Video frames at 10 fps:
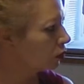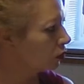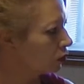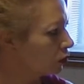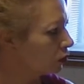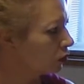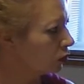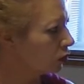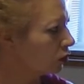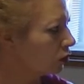
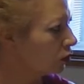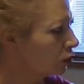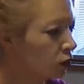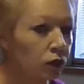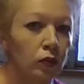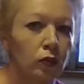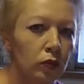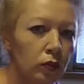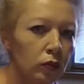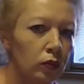
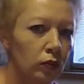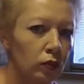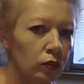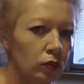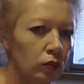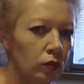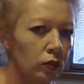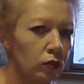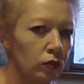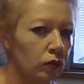
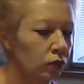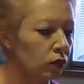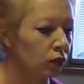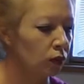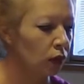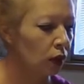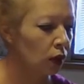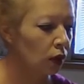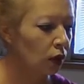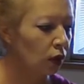
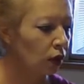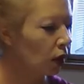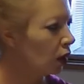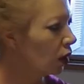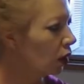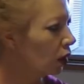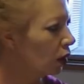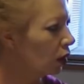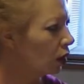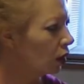
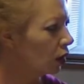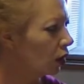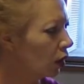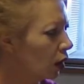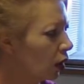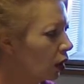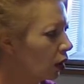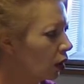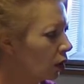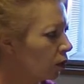
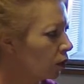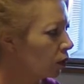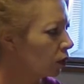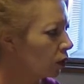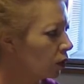The person shown says nothing.